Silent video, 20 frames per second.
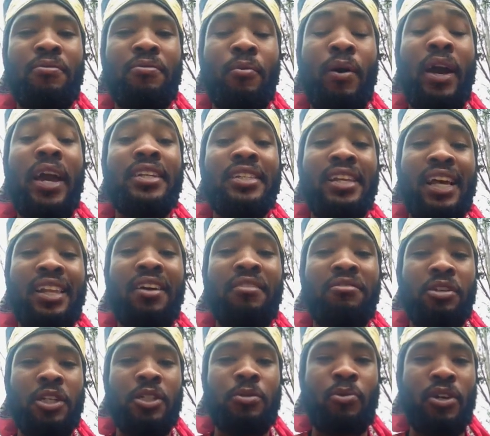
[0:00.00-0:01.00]
ways I love
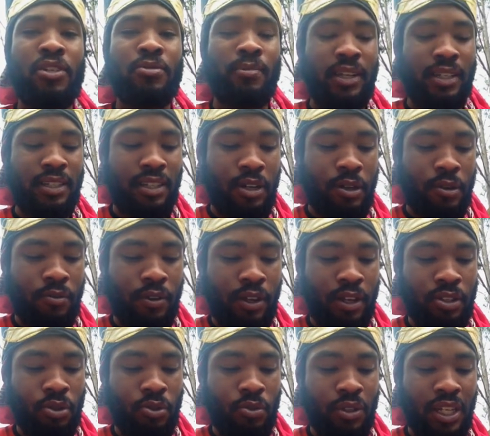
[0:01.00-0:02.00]
to express myself
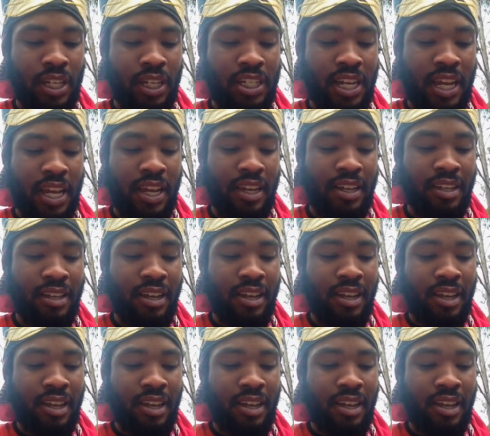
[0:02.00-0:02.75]
is through DJing.